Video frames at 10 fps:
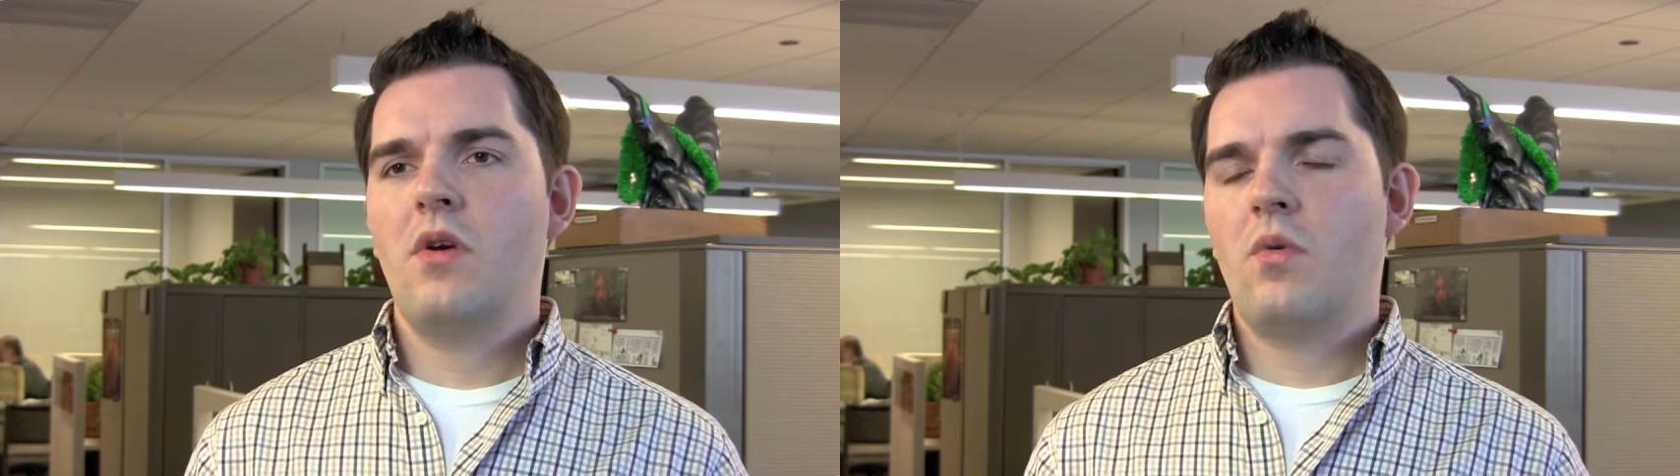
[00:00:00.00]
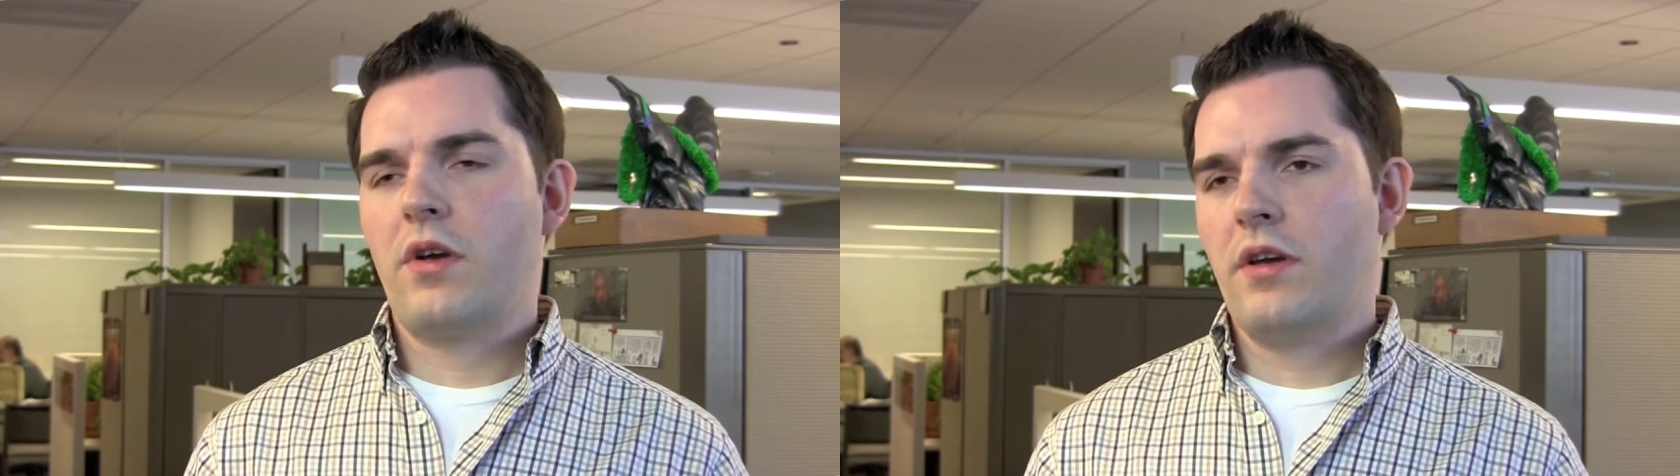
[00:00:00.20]

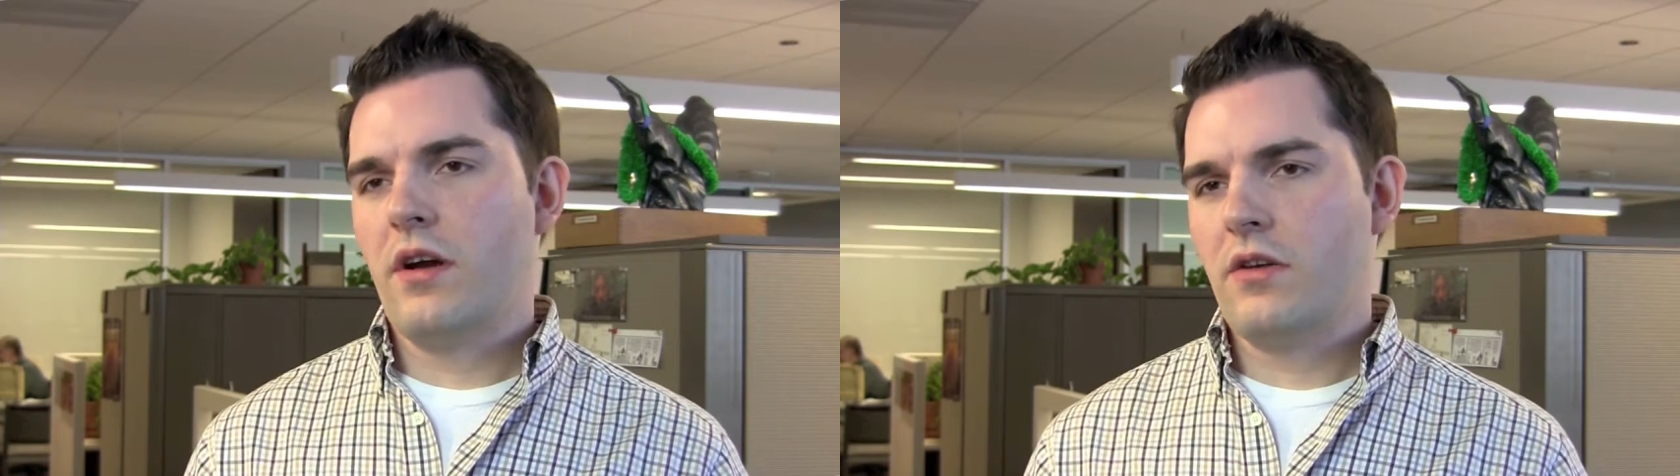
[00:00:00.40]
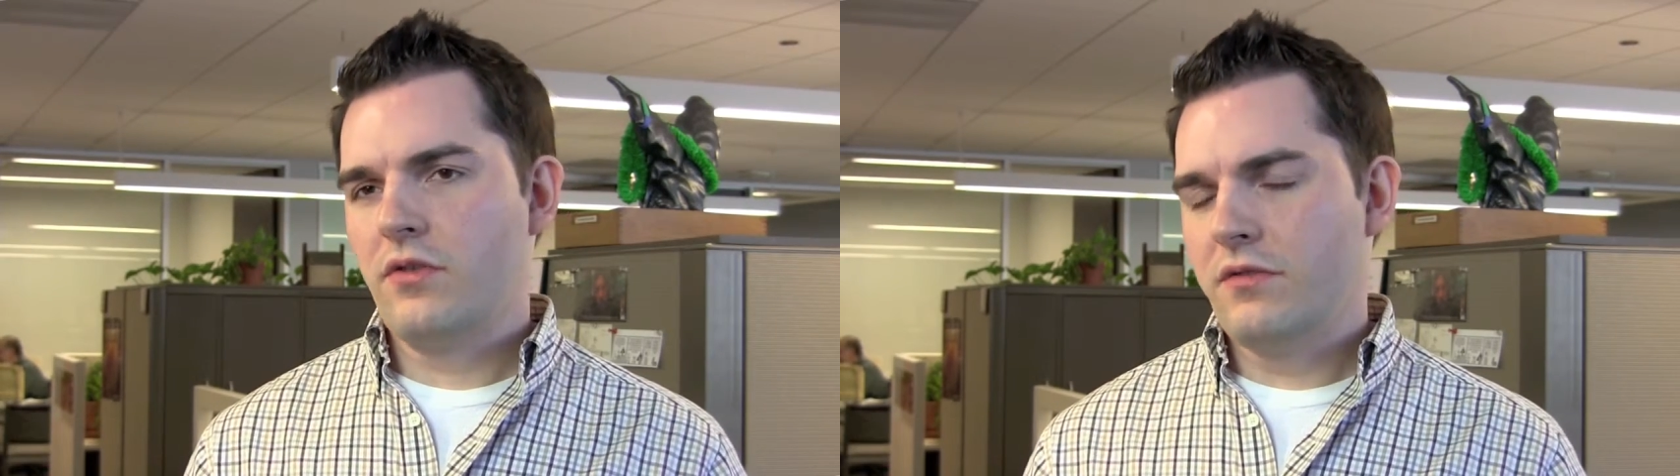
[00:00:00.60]
working
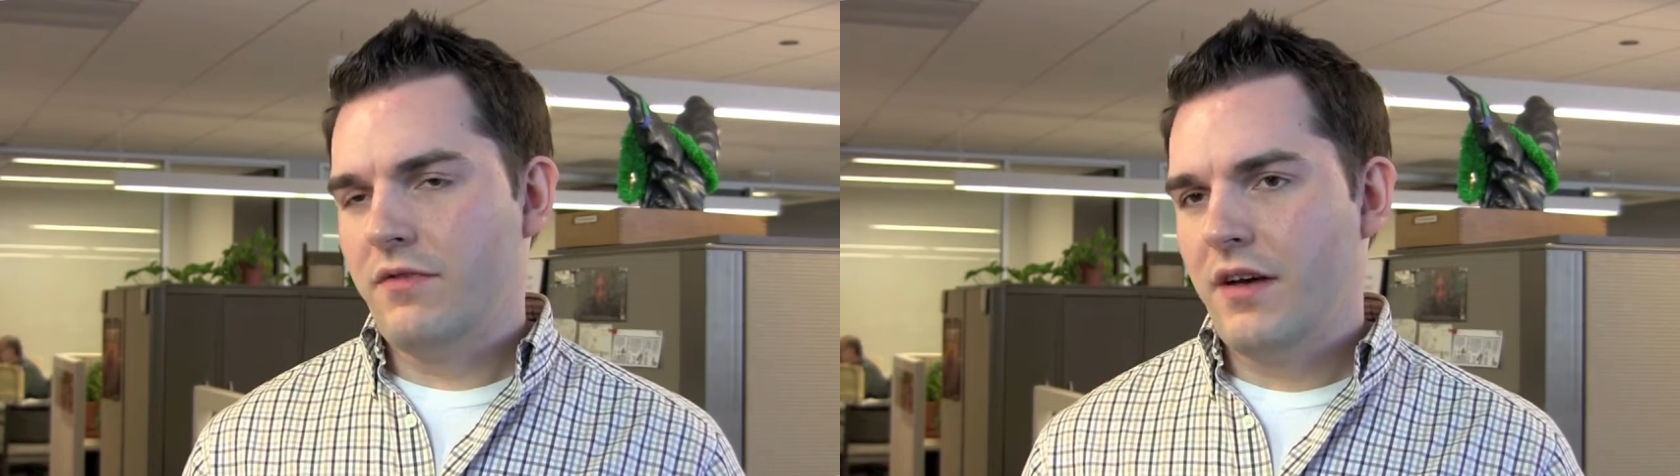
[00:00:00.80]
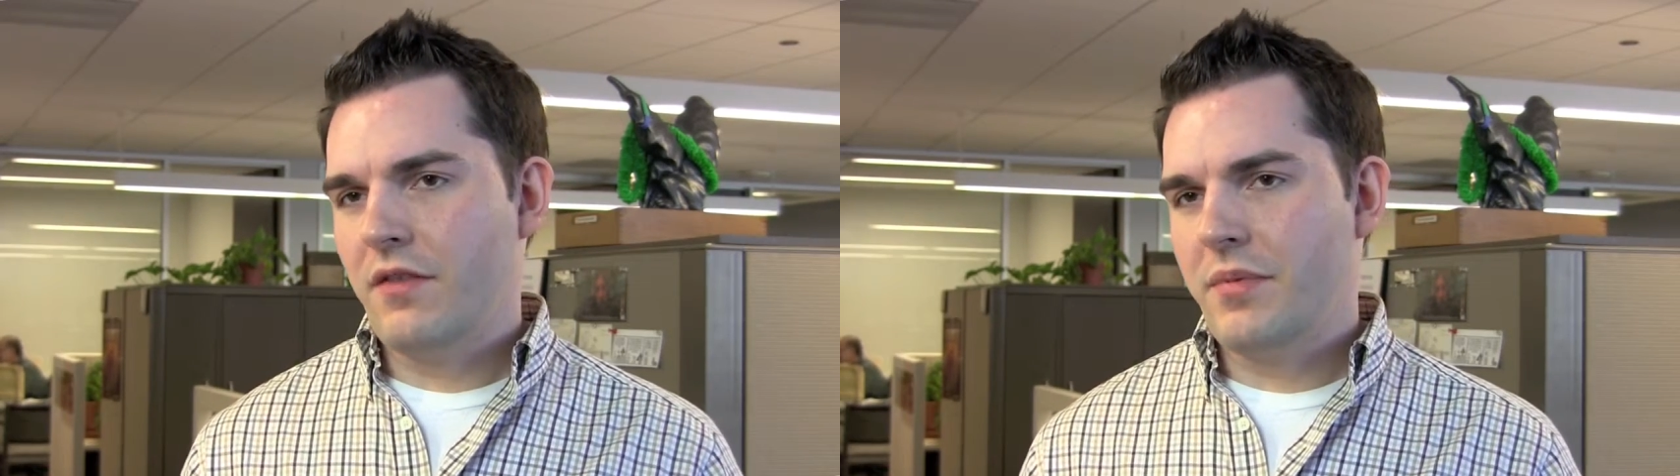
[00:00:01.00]
harder to
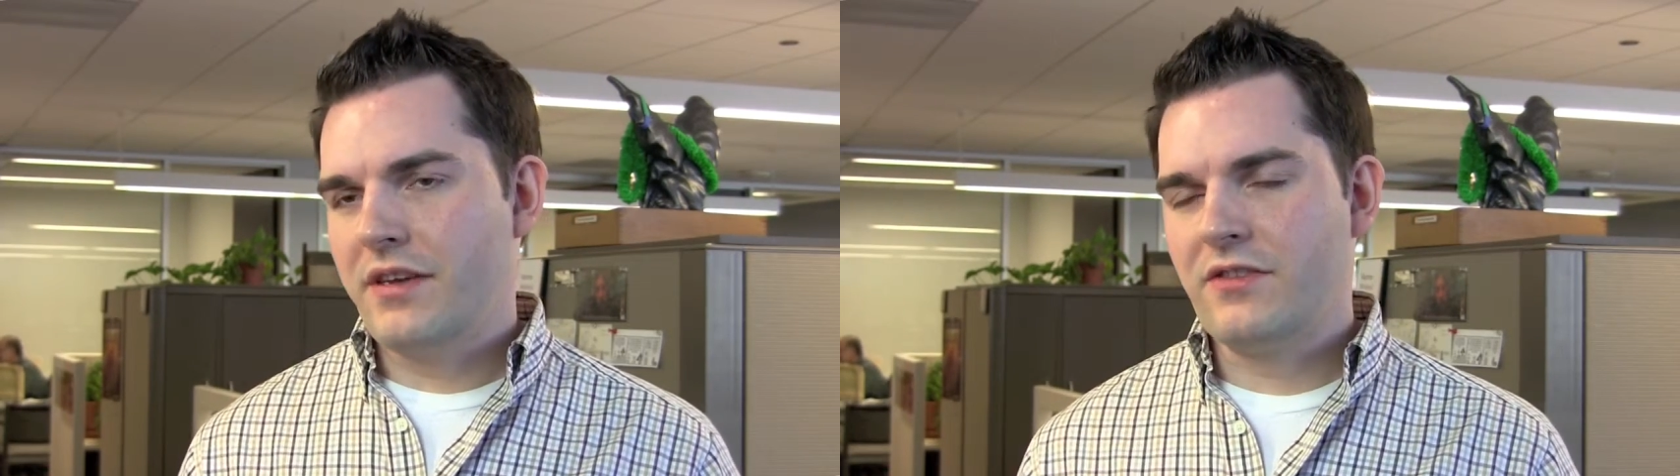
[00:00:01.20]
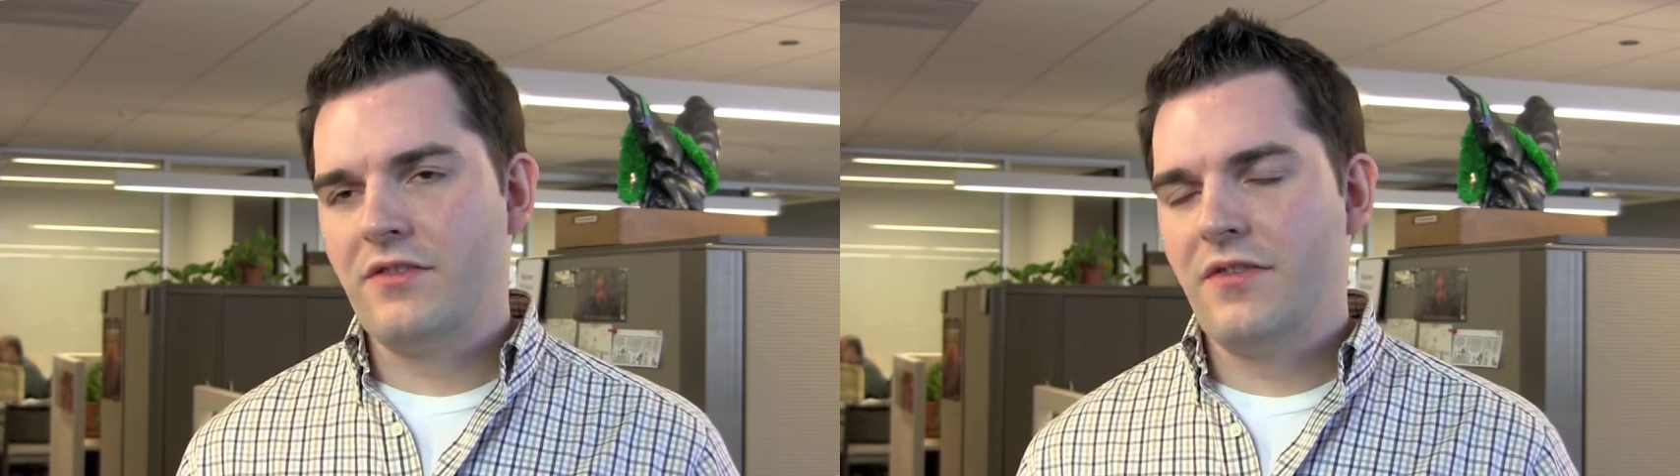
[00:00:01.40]
involve the
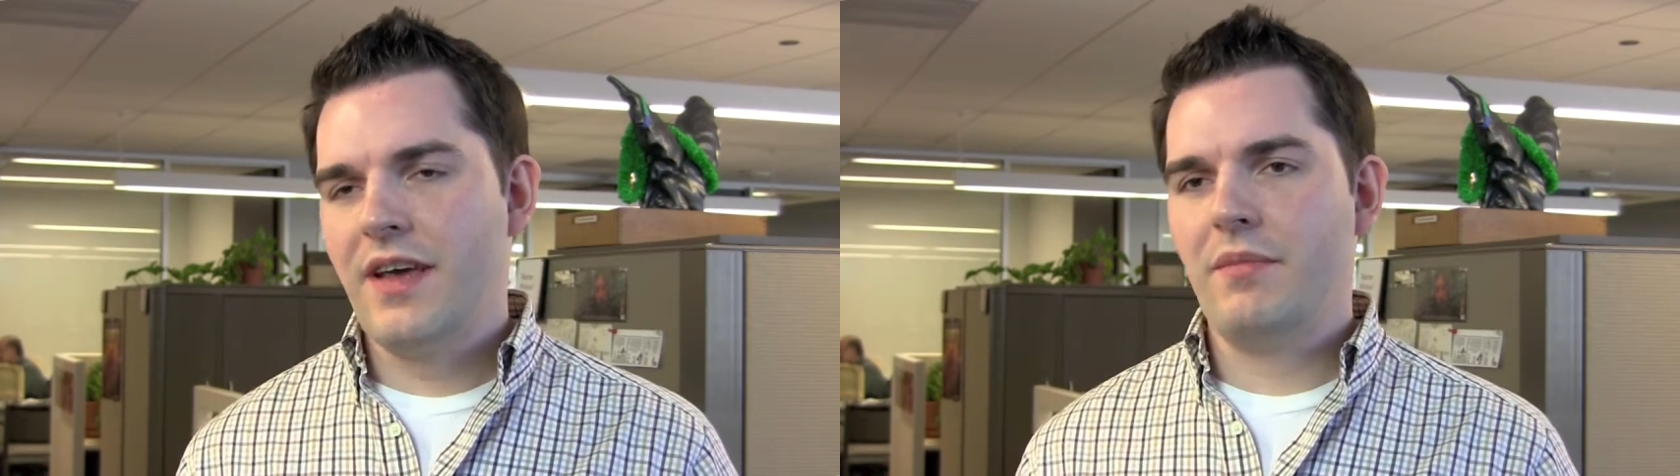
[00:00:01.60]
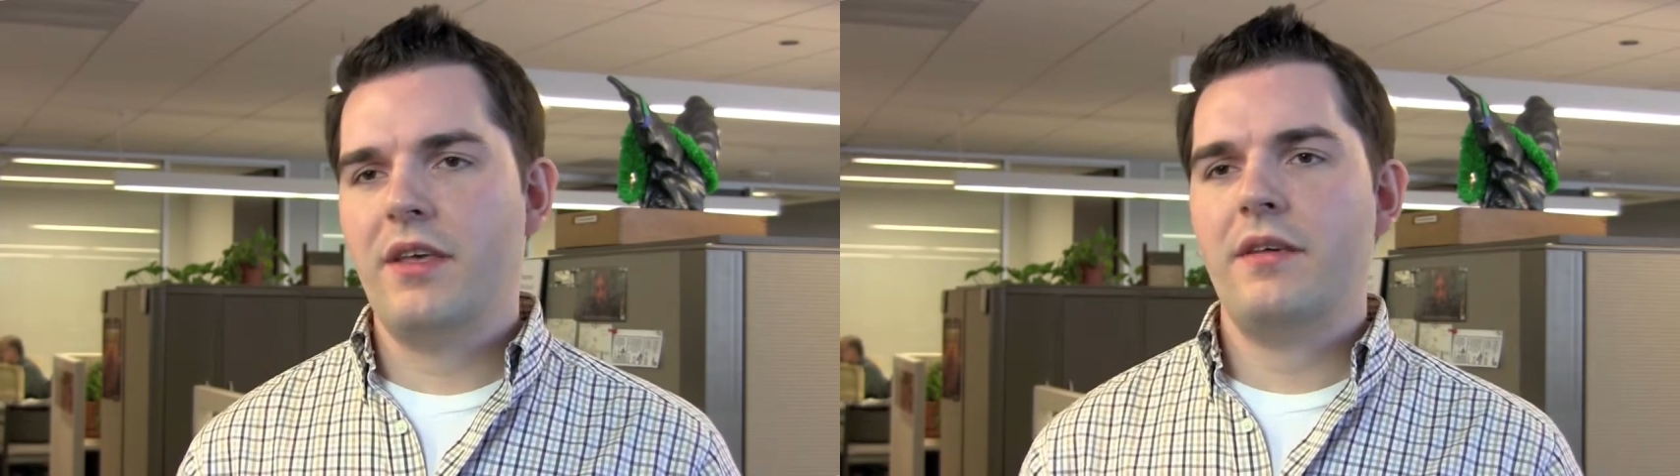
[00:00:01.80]
patient's
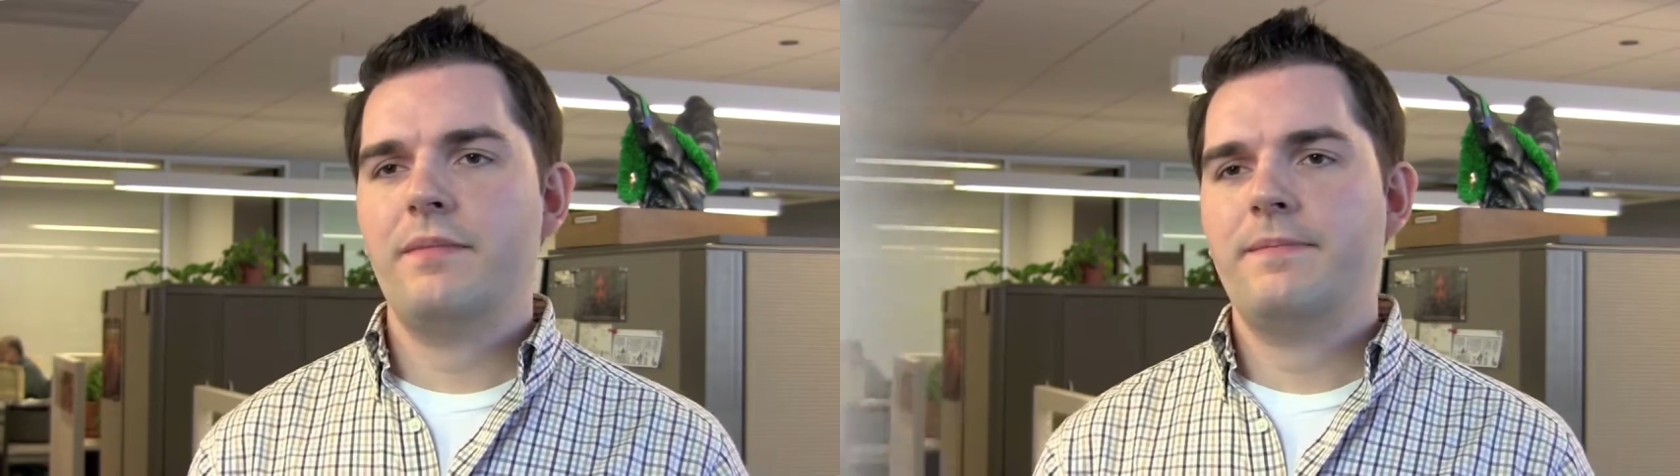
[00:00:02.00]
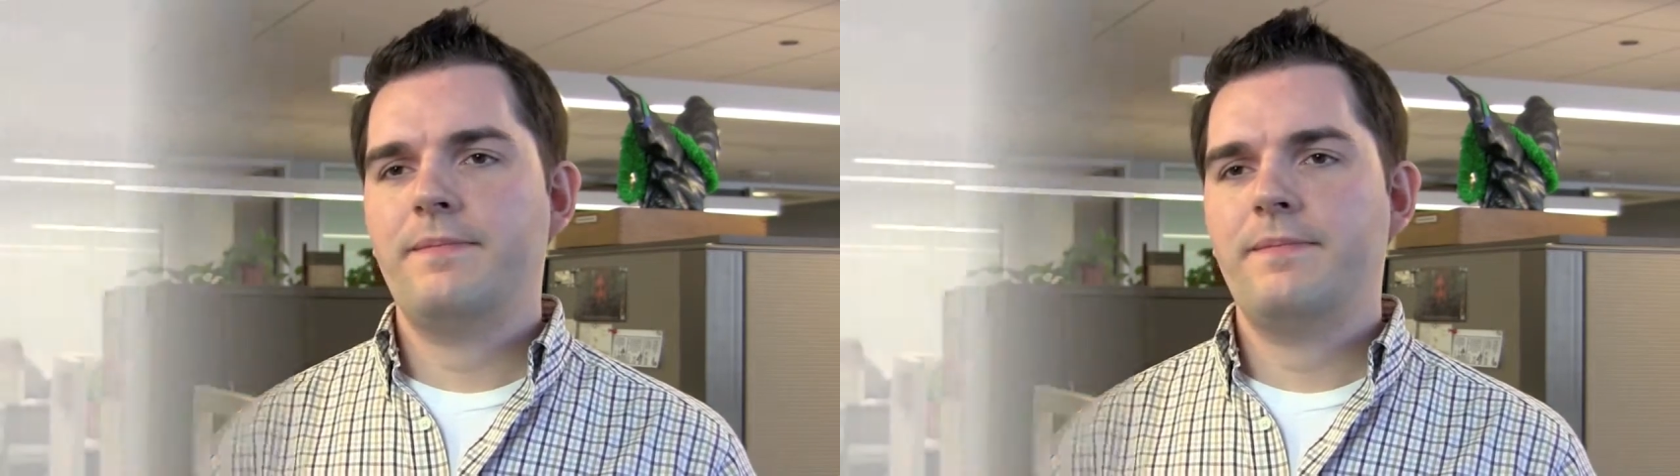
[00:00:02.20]
family.